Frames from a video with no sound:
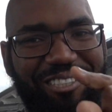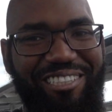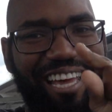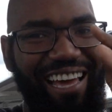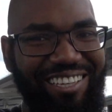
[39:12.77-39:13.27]

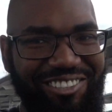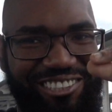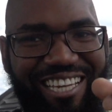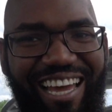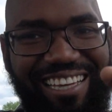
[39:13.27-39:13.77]
just got
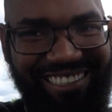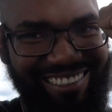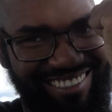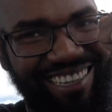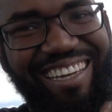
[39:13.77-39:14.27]

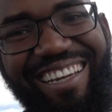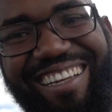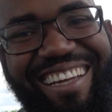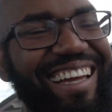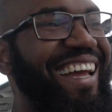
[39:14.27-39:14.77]
yeah.
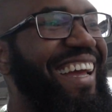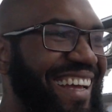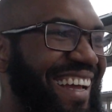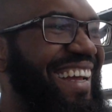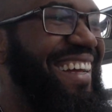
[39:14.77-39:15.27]

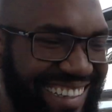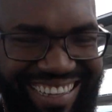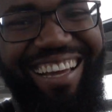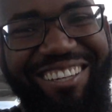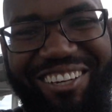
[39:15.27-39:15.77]

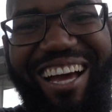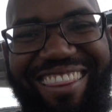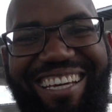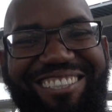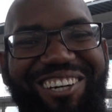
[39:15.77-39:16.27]
Yeah, you got
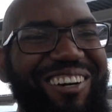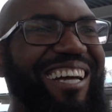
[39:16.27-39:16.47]
that joke.